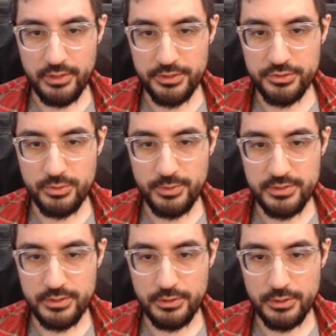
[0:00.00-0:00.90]
else should be
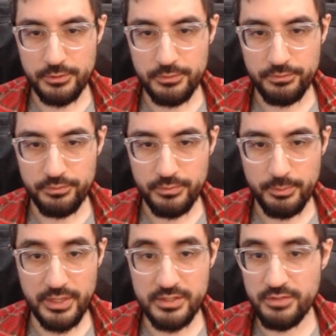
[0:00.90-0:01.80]
0.
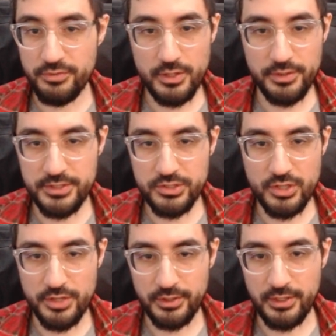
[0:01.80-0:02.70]
By default, this is
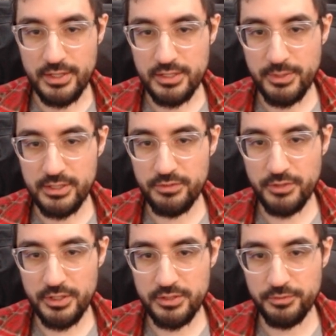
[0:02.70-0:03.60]
not the case. By
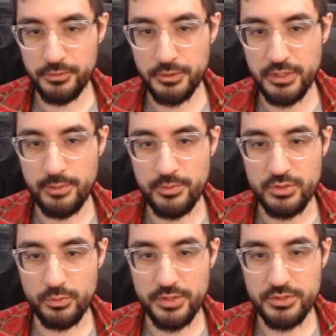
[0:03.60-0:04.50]
default, it's full damage
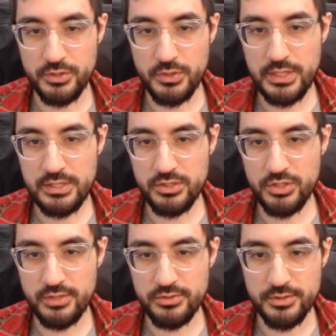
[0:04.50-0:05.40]
is 1. So you need to
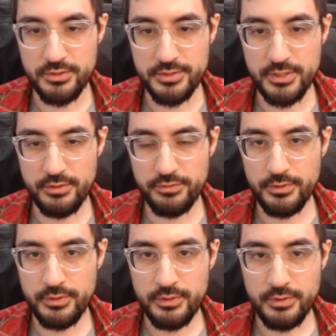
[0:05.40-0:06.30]
change this yourself.
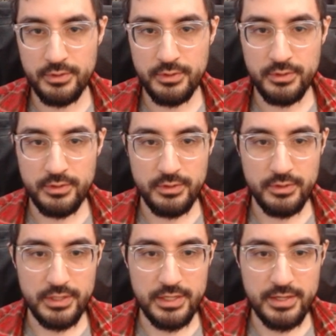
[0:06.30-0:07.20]

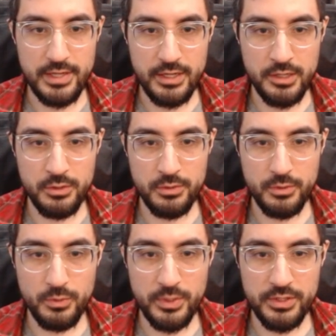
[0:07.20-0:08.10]
And now
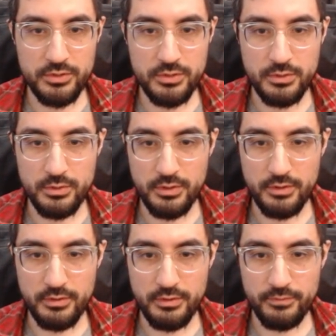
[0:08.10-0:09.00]
when you do
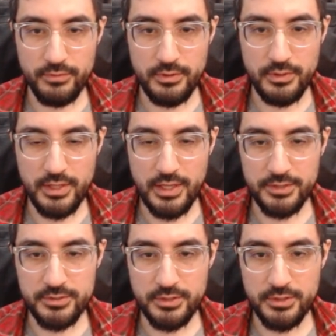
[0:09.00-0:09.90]

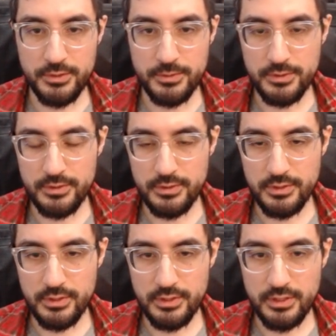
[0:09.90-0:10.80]
execute,
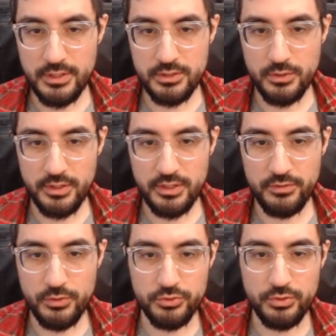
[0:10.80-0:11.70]
it's going to
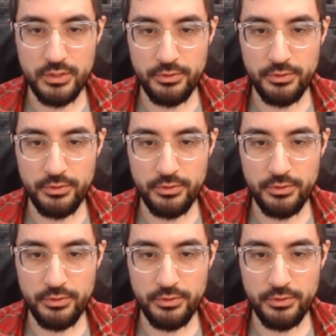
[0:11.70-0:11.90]
give you a trade